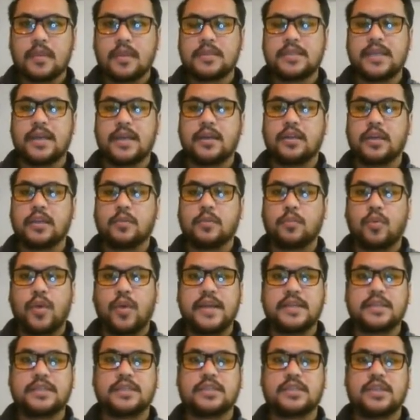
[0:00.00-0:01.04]
take a look at the
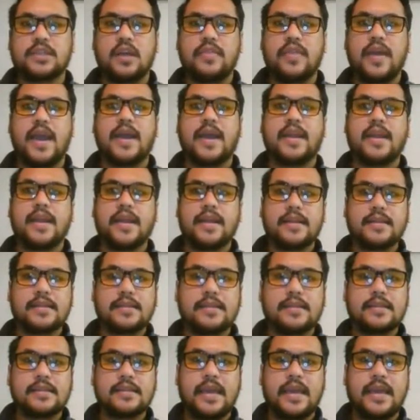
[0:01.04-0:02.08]
prices on that and
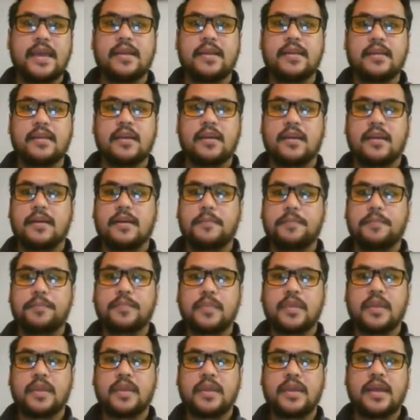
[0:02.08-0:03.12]
get um,
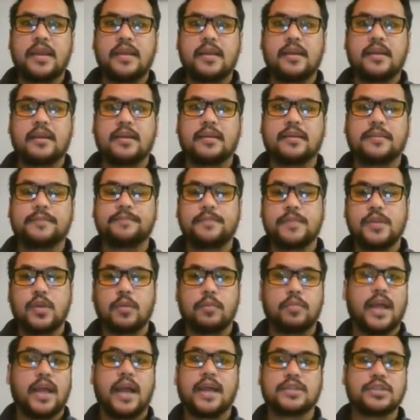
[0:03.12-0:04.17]
get uh, your
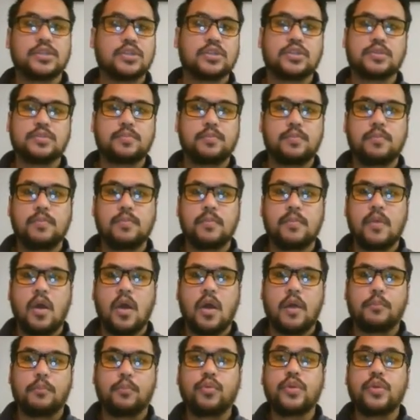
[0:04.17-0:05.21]
blasters
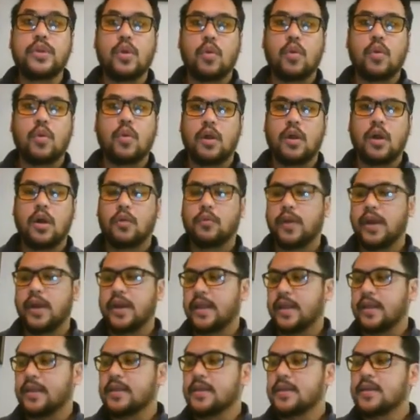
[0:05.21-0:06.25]
on pre-order
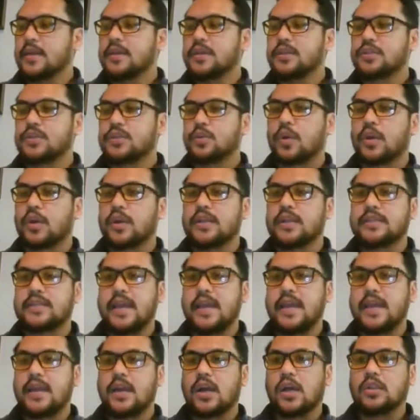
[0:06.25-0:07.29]
already. So we're going to
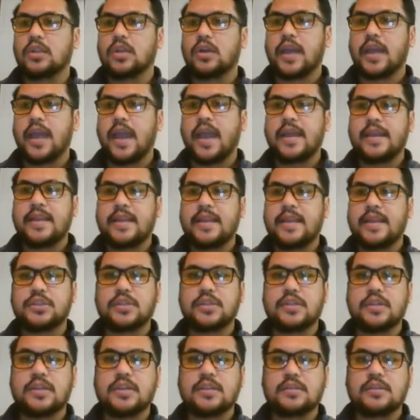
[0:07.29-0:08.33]
take a look at each
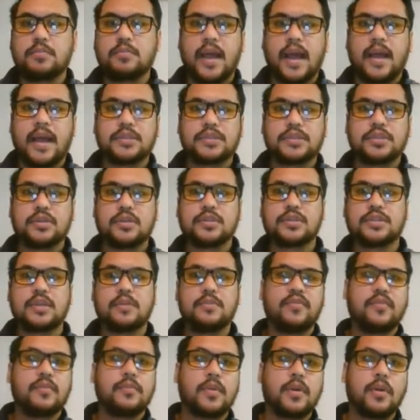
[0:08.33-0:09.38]
of these blasters.
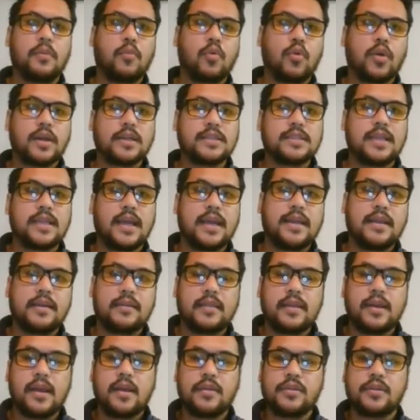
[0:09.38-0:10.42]
Some of them are more exciting
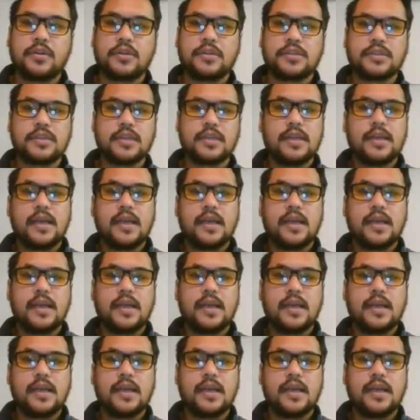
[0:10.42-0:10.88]
than others.